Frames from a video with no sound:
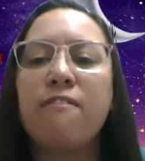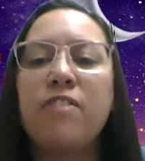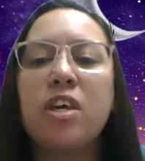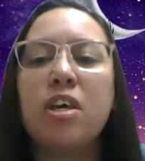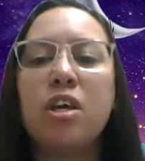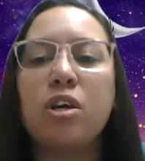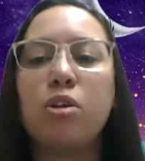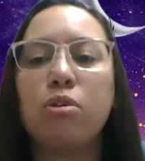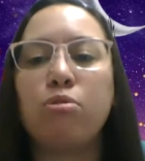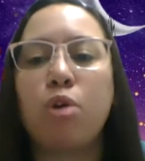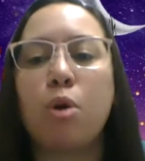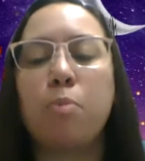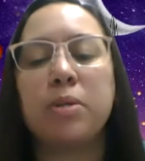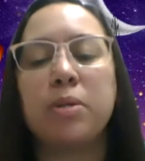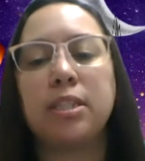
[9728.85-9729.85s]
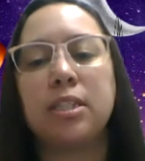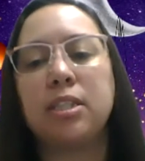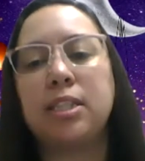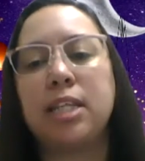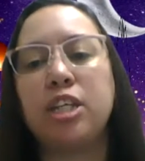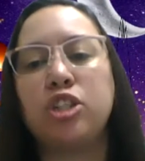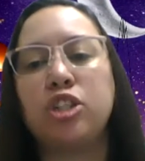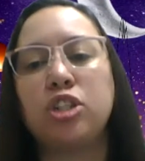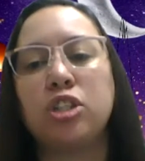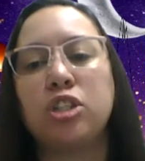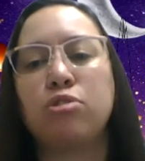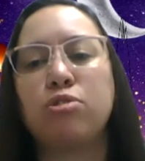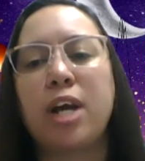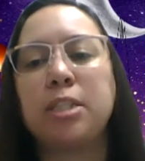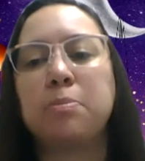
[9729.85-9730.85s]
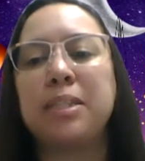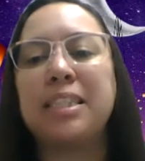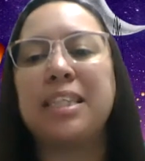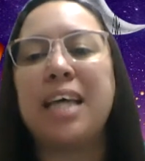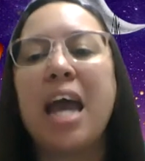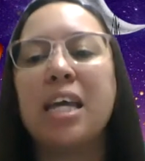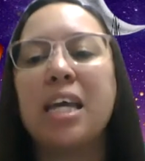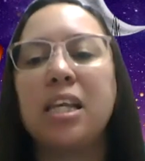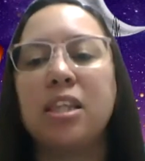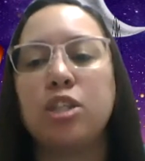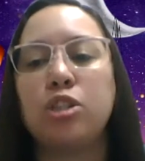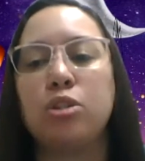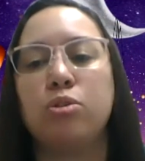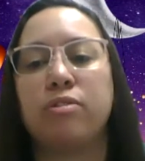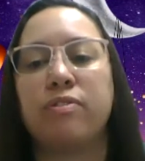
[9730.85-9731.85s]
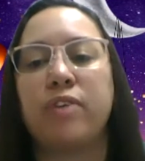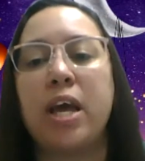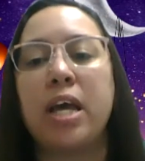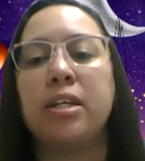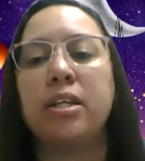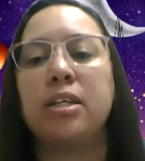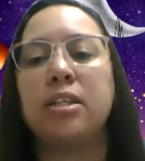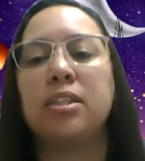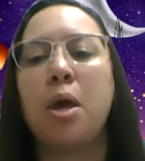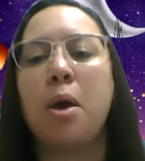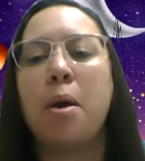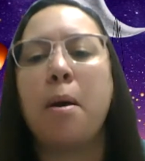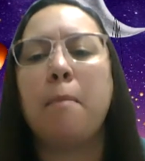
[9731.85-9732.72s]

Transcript: feel groping sensations grasping tightly to nerve endings,